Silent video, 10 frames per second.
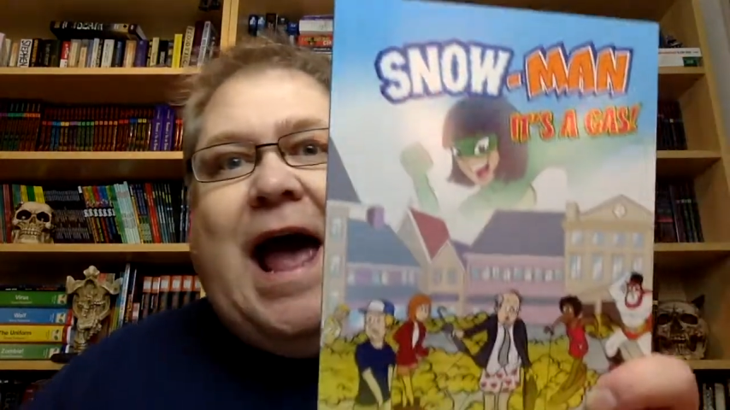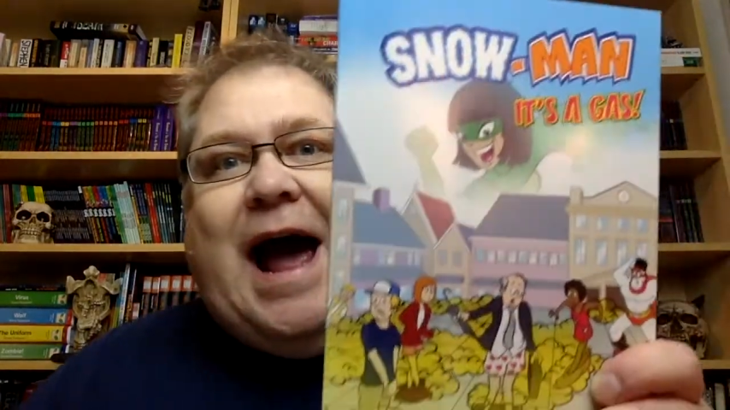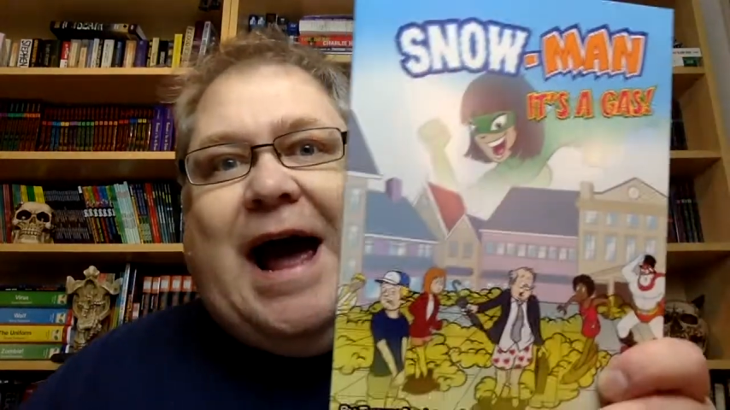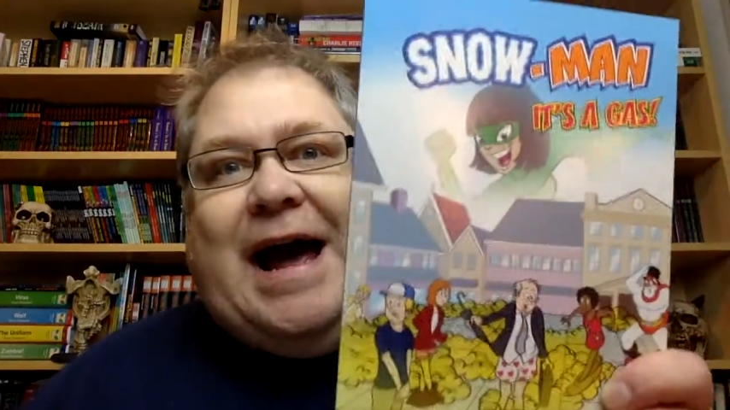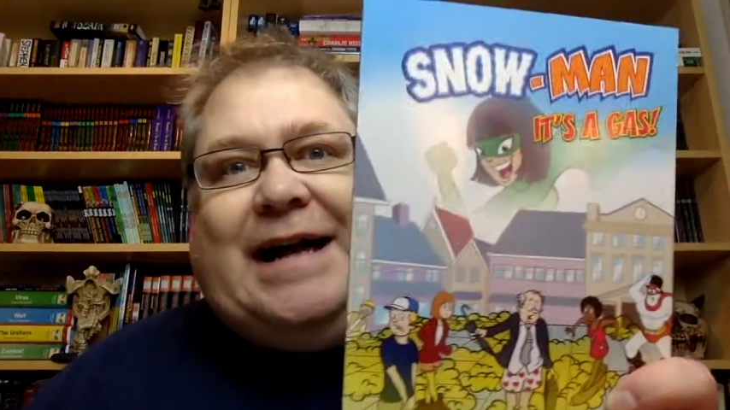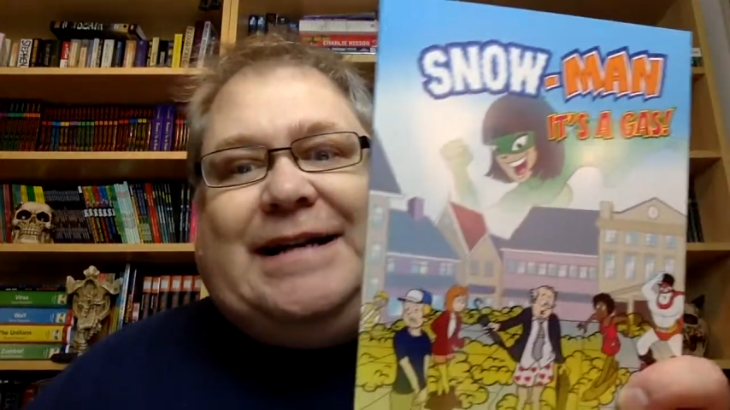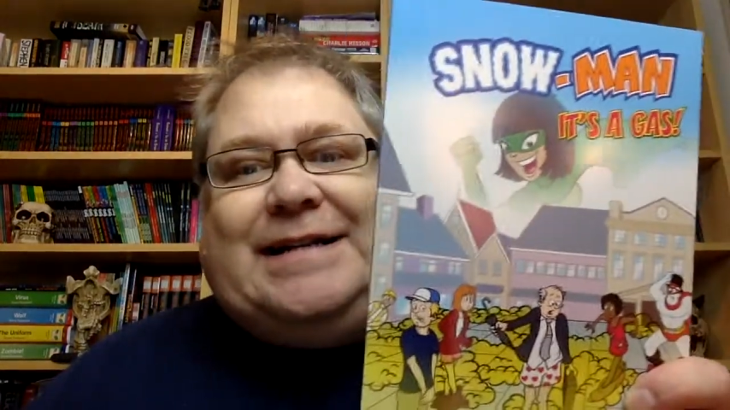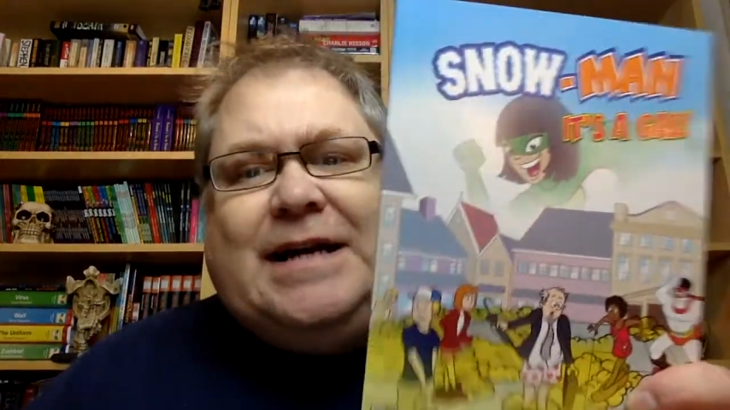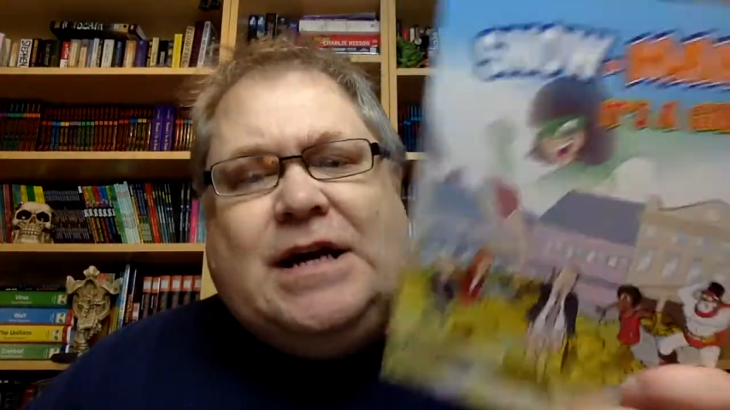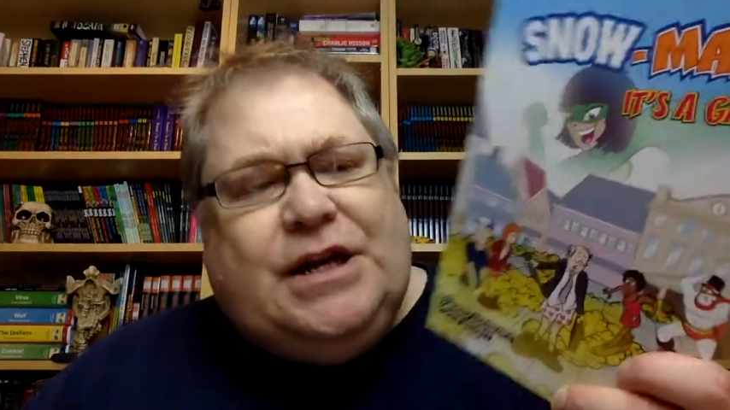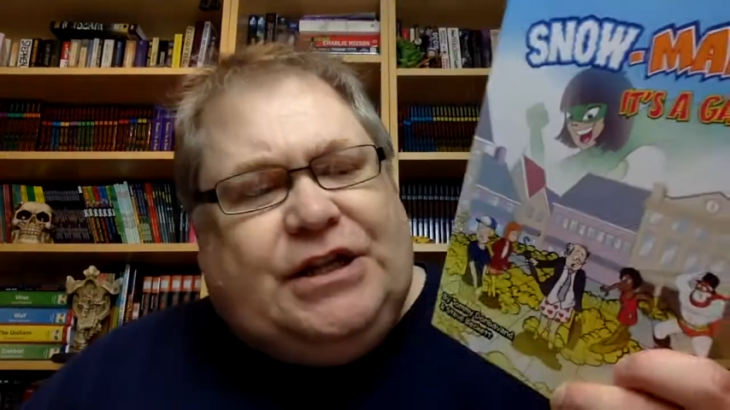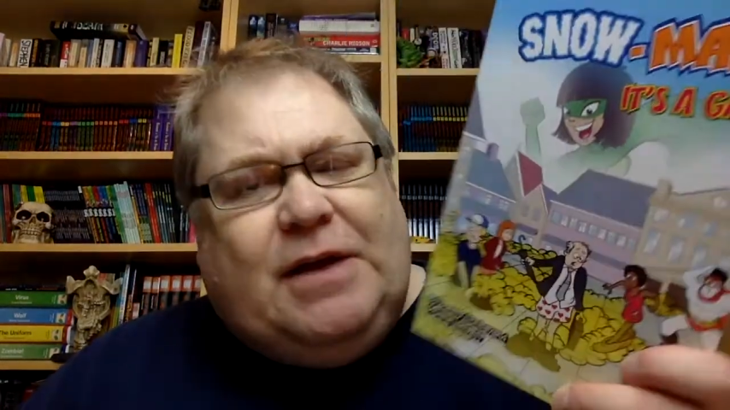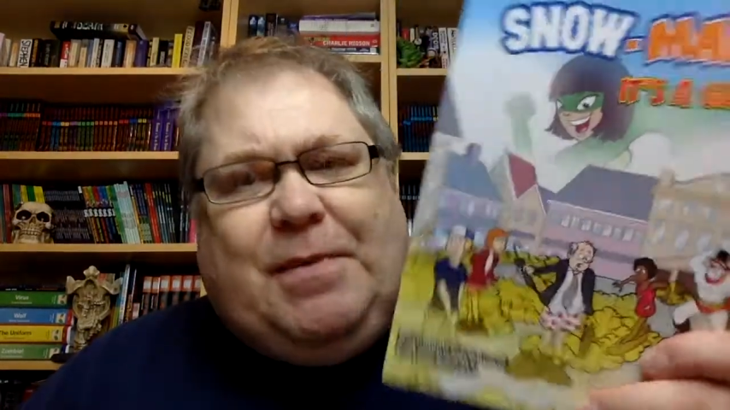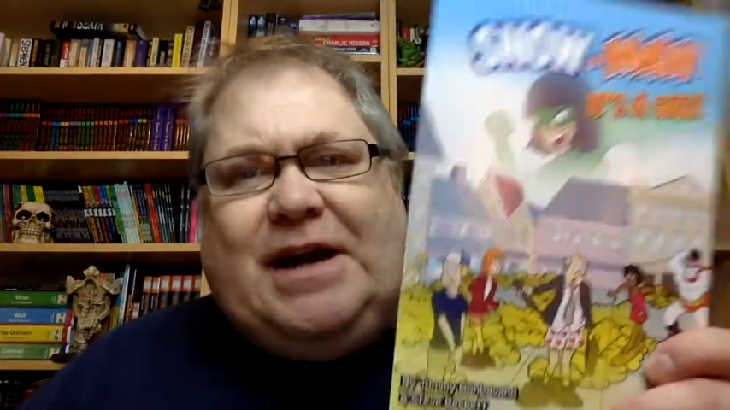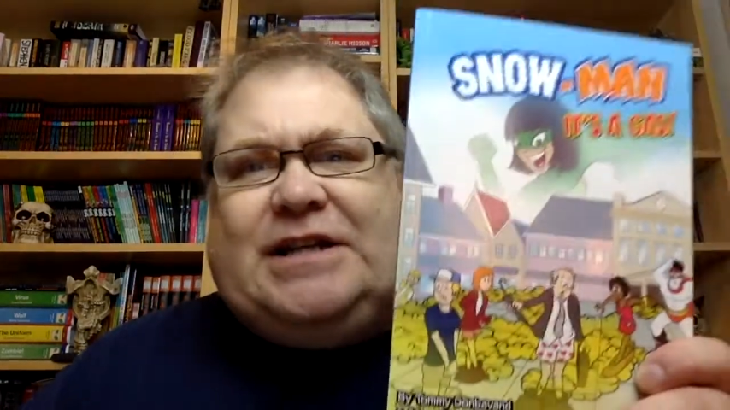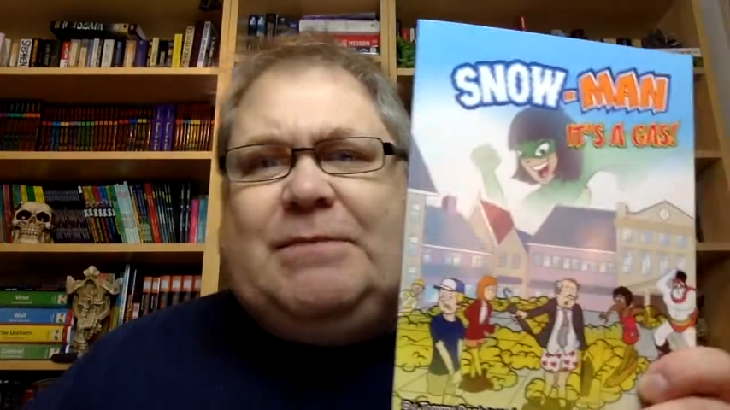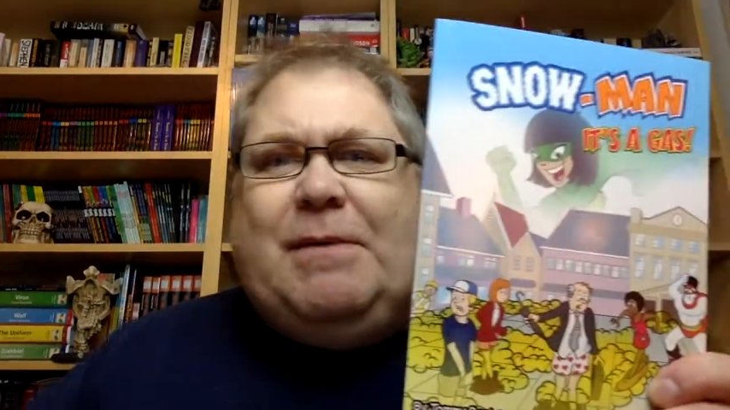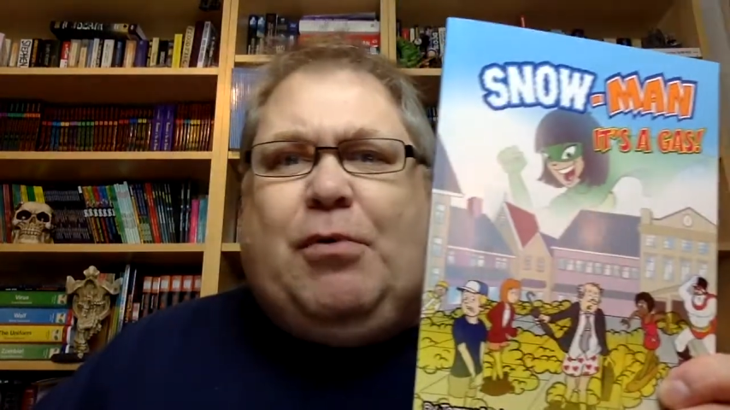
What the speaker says: And she appears to be